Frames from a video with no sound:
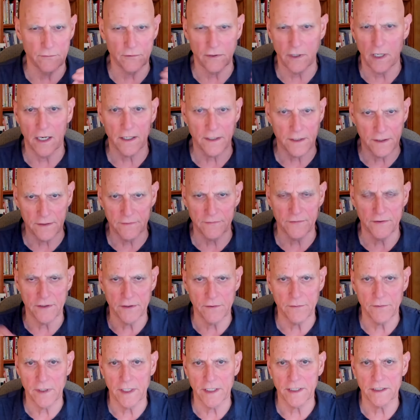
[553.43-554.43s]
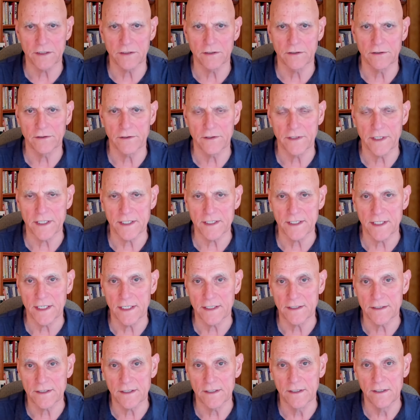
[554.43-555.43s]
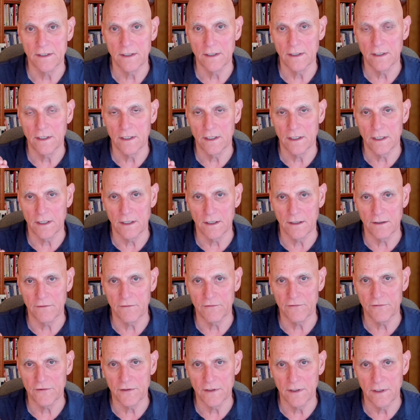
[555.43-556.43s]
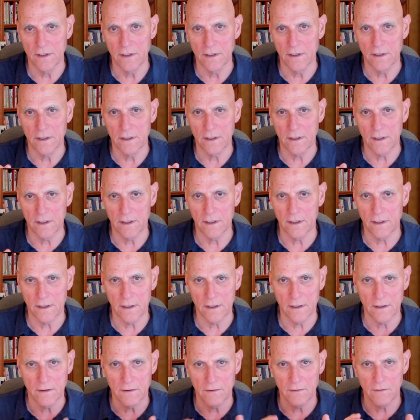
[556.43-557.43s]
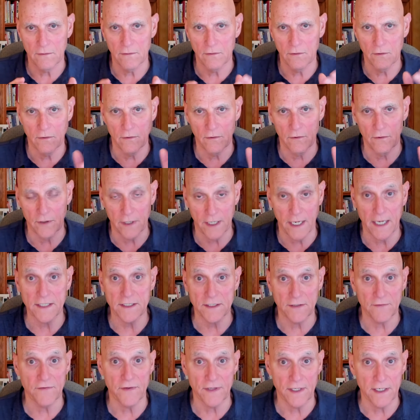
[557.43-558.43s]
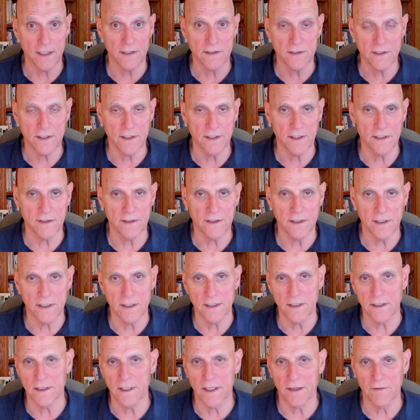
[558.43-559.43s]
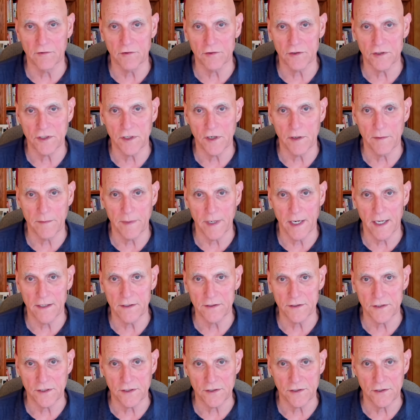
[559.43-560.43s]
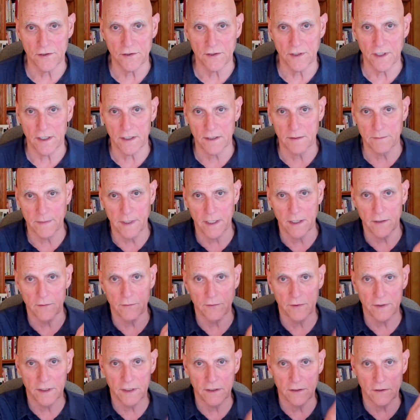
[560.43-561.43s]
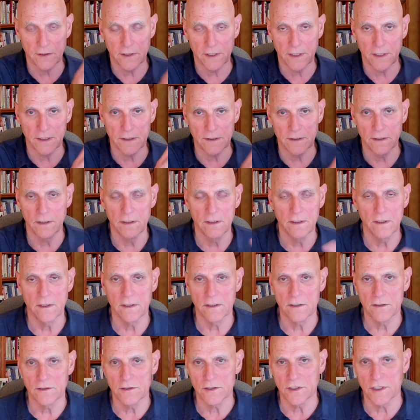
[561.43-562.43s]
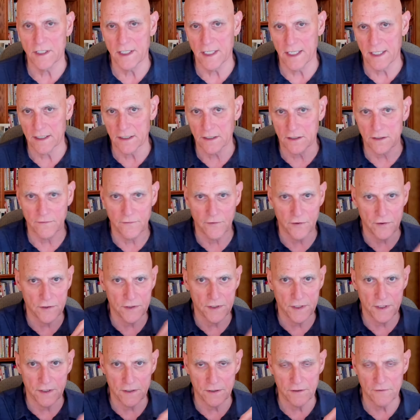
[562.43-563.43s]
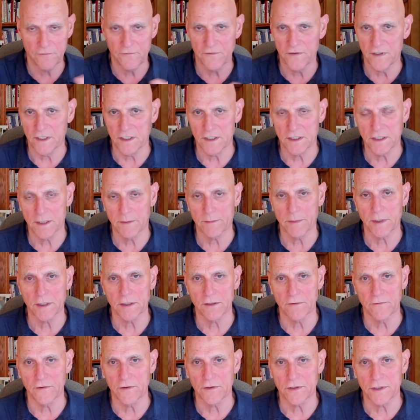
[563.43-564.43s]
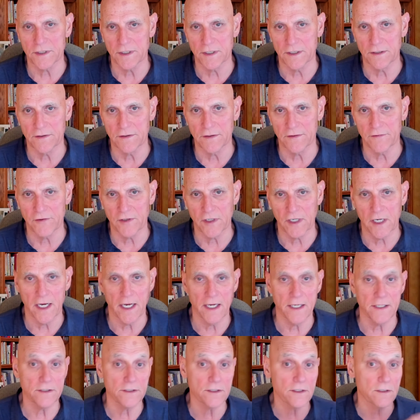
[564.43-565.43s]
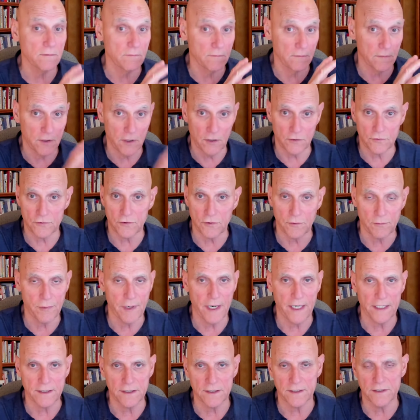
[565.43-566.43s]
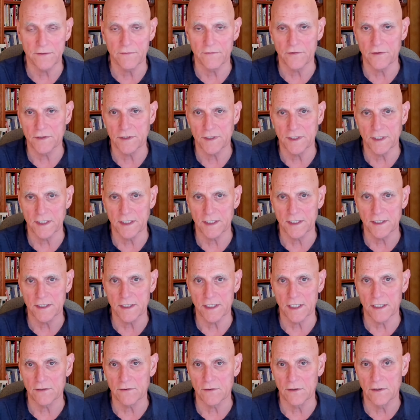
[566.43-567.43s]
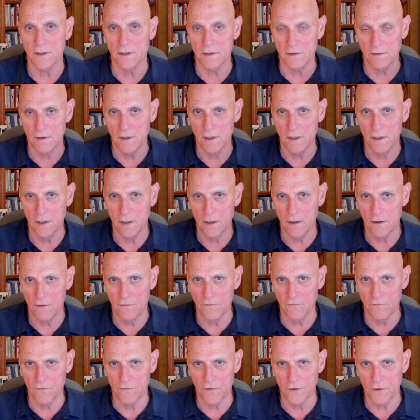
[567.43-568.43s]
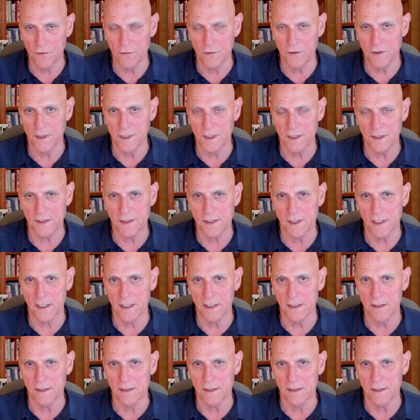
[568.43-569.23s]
cognitive in the relational learning sense, of the kinds of things that the evolutionary biologists are talking about when they look at genetic diversity or phenotypic diversity of different kinds, cultural practice diversity, etc., and view it as